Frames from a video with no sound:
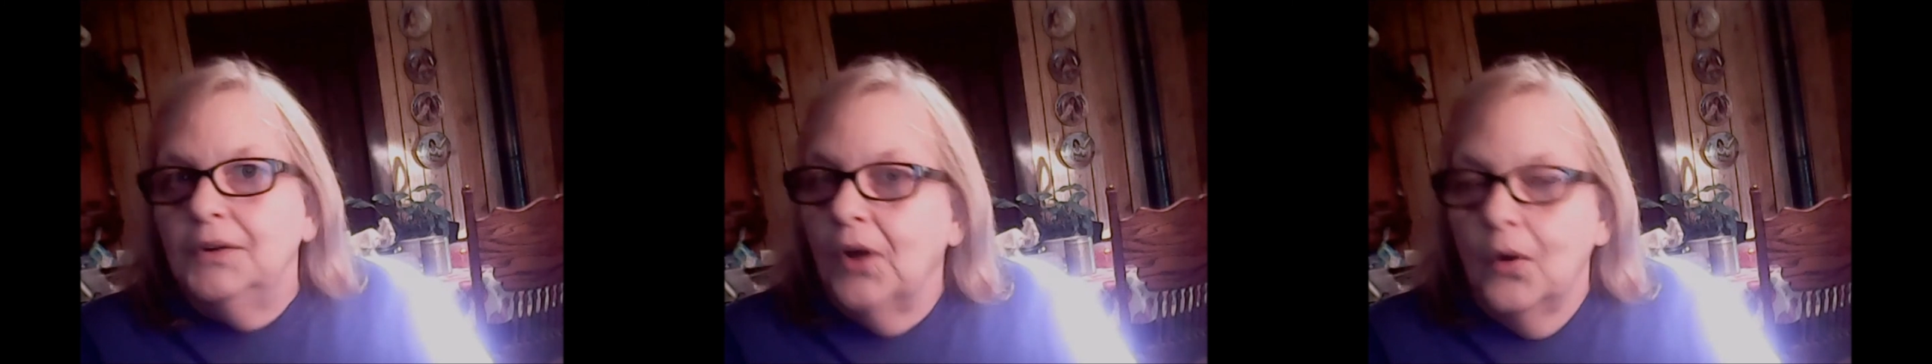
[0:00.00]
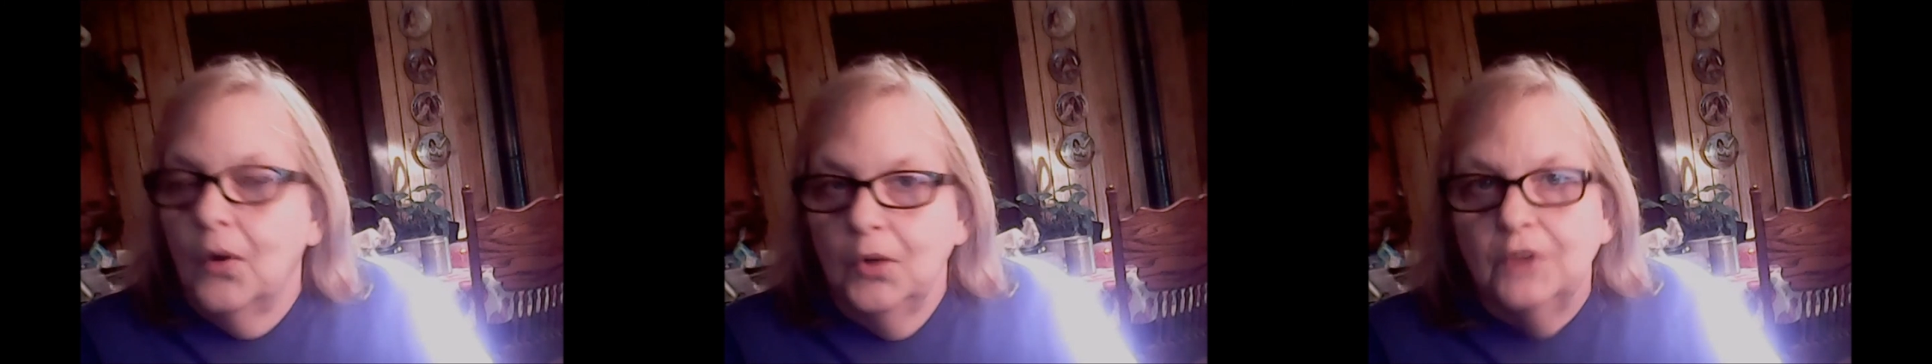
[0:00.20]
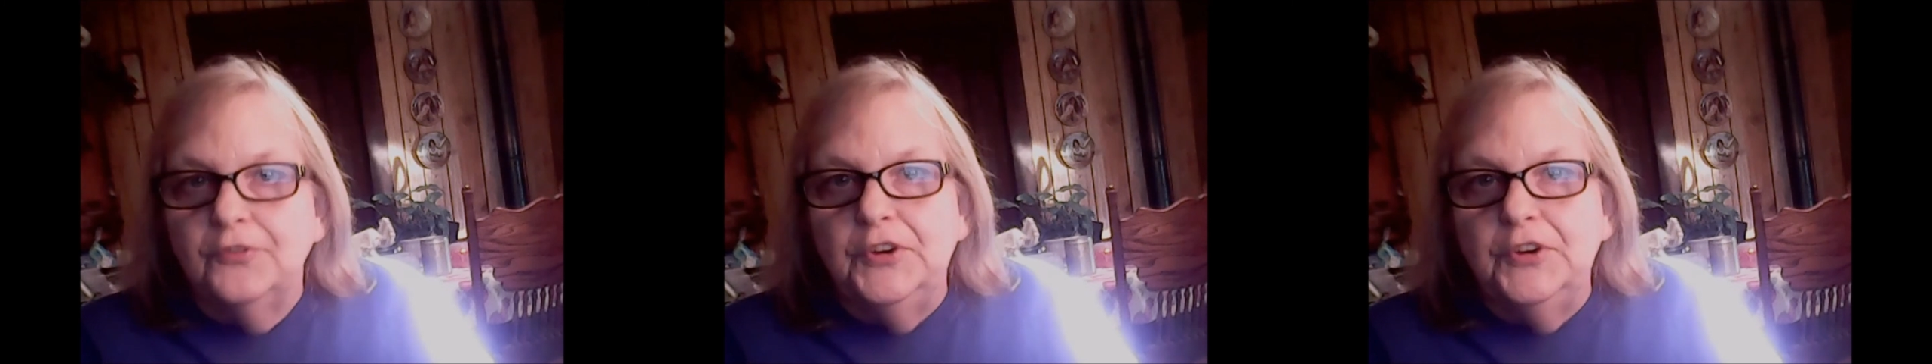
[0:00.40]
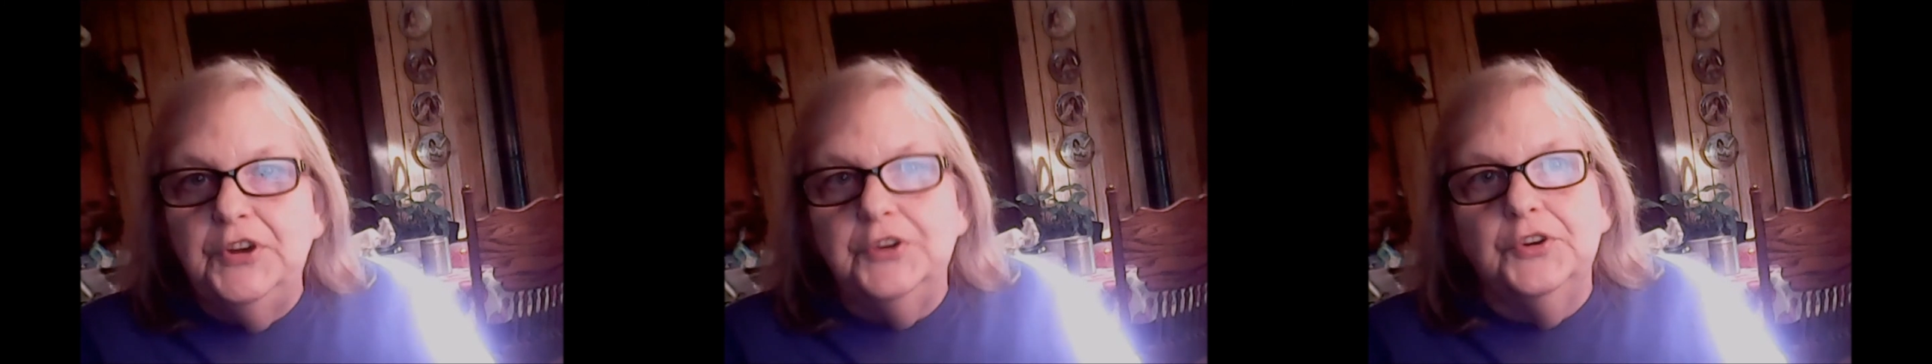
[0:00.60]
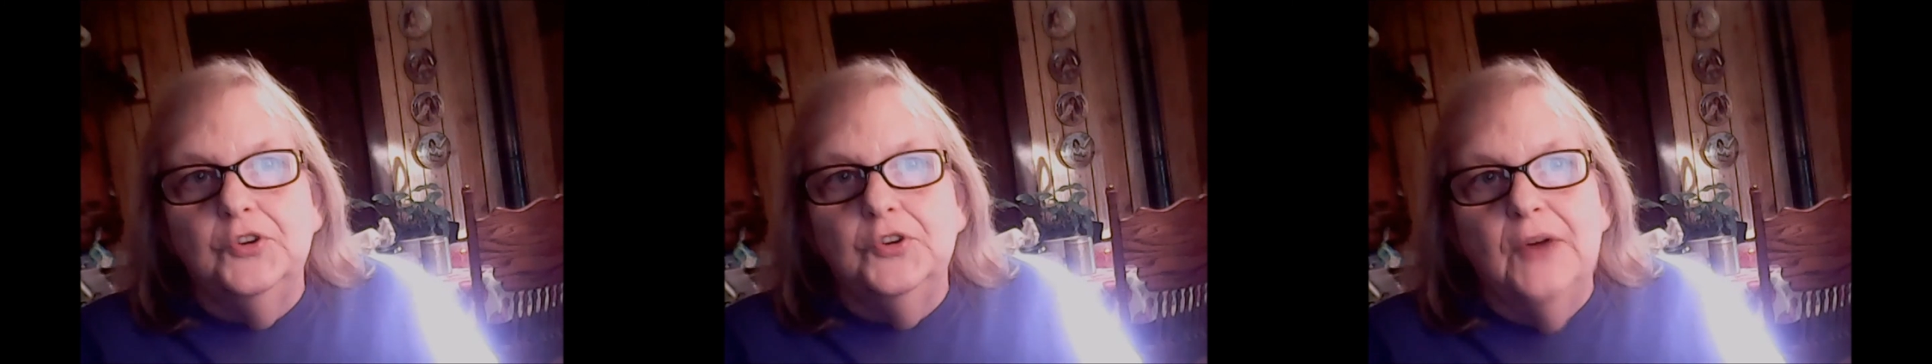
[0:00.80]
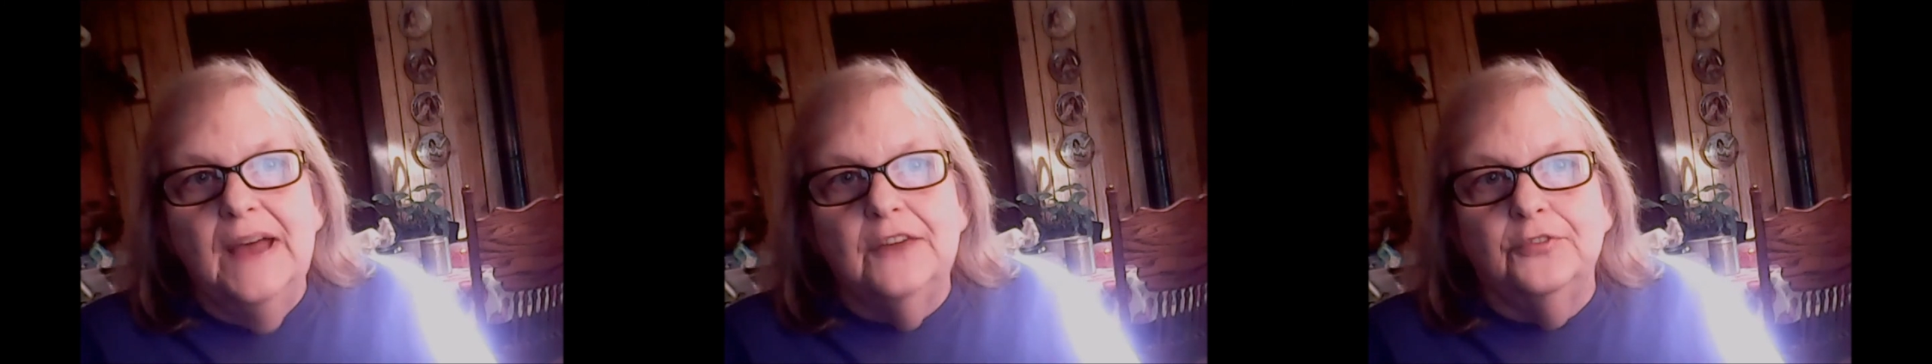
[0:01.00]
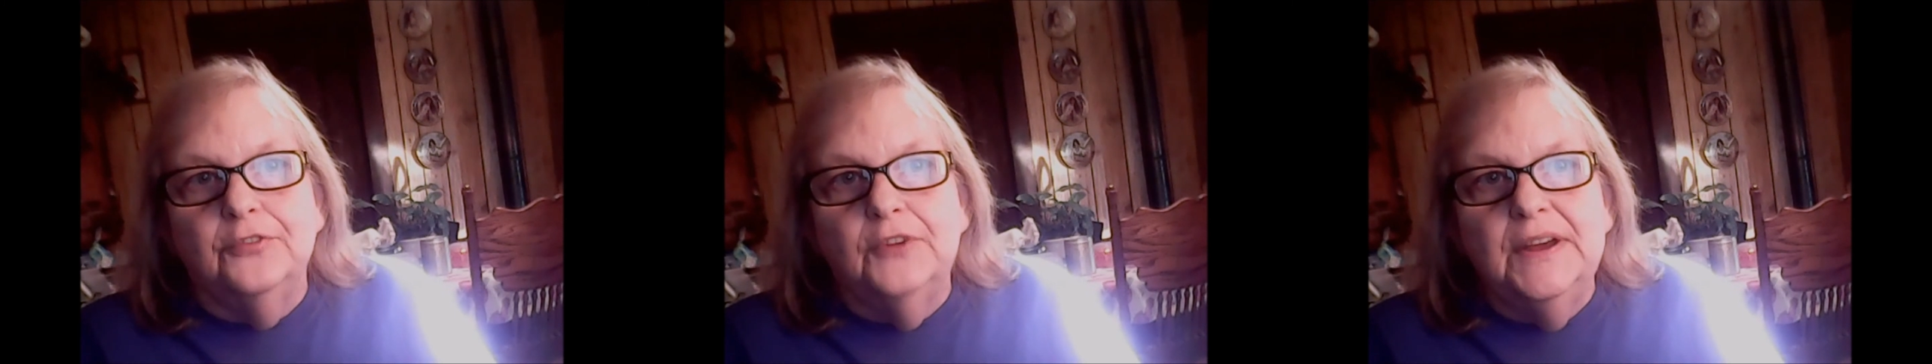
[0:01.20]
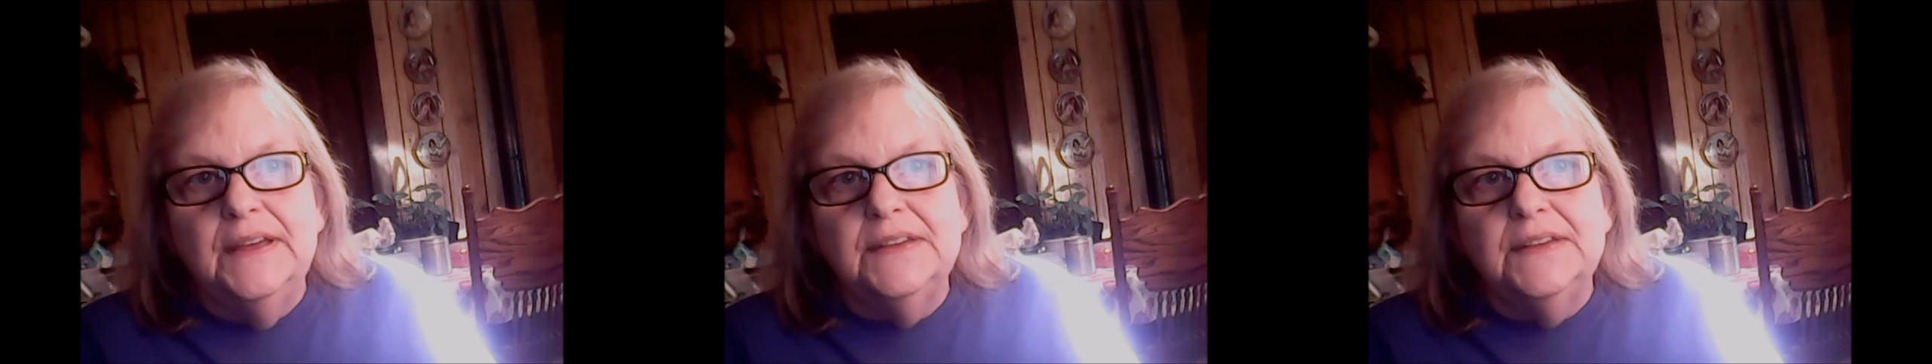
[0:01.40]
go look for your new
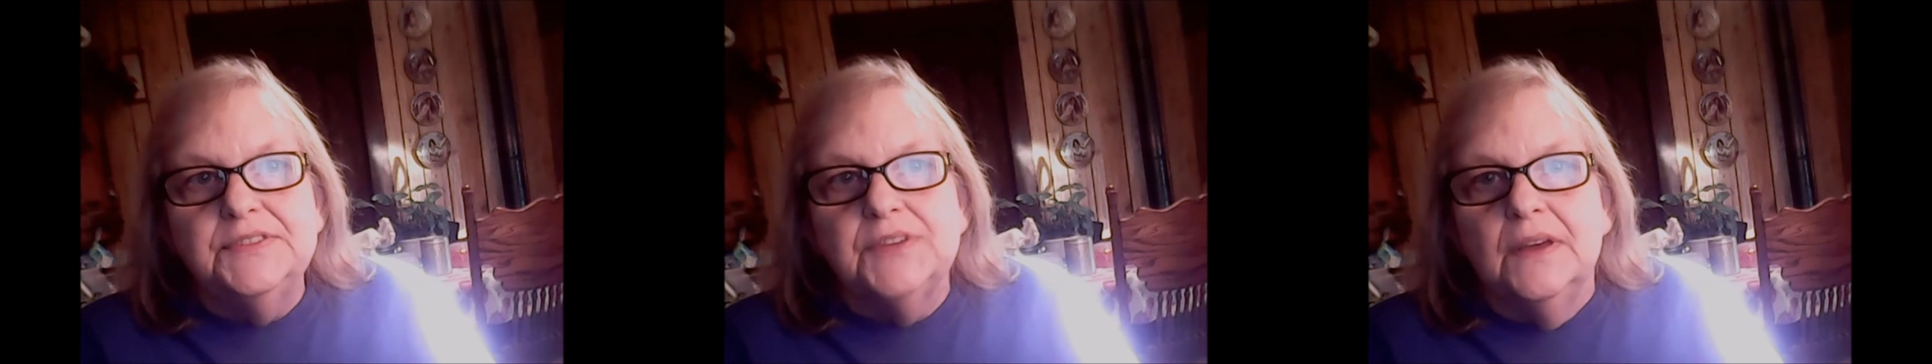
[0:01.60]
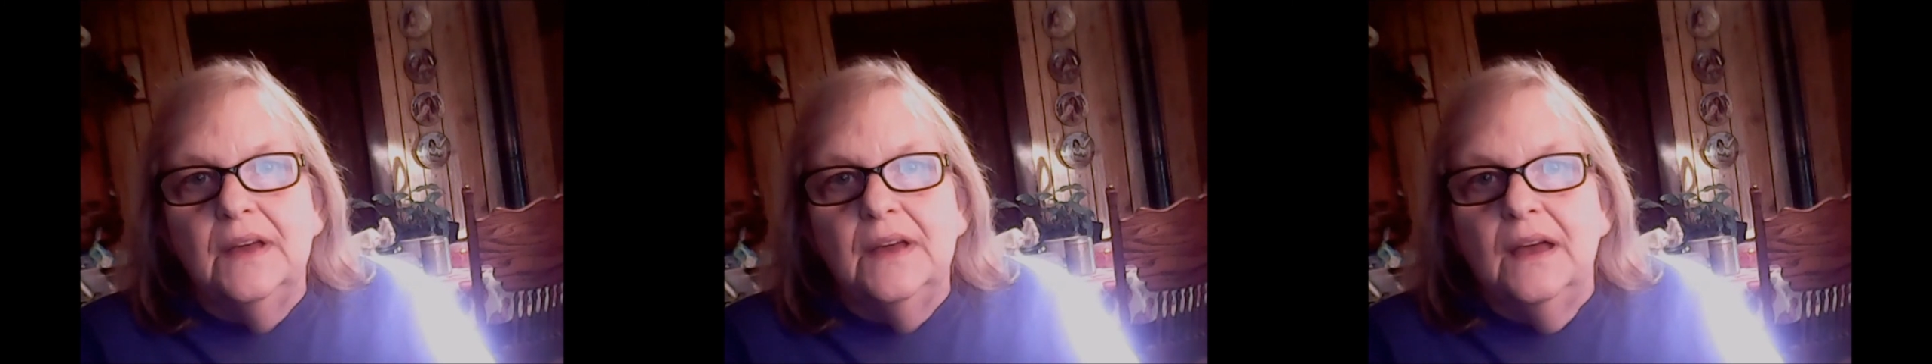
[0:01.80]
antifreeze.